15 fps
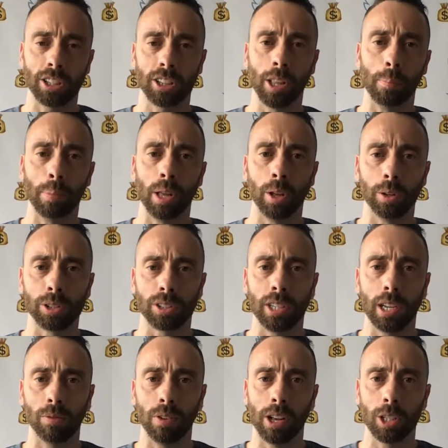the Bills
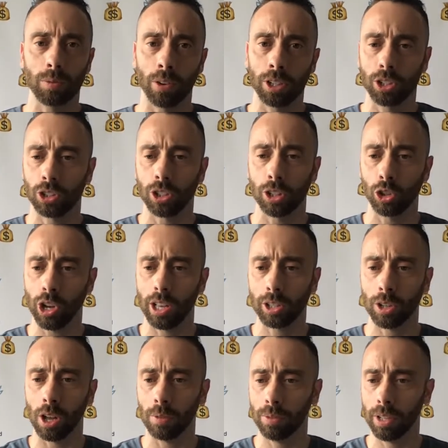defense versus the Jets
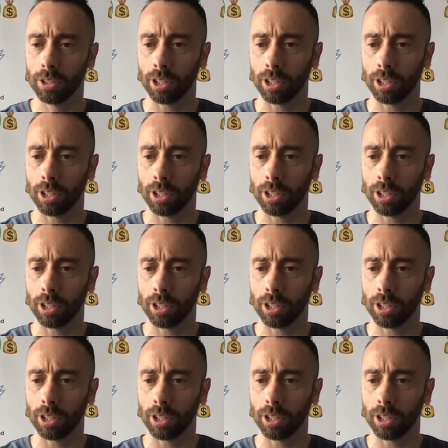offense,